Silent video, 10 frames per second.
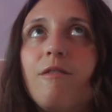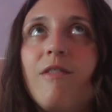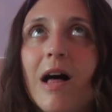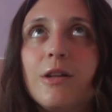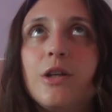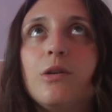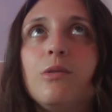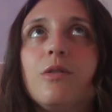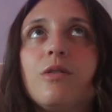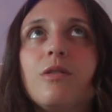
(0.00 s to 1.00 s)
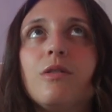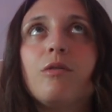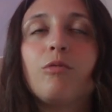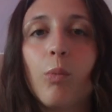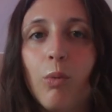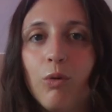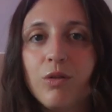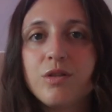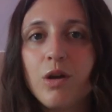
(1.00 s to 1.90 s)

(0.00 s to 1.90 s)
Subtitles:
valued rewards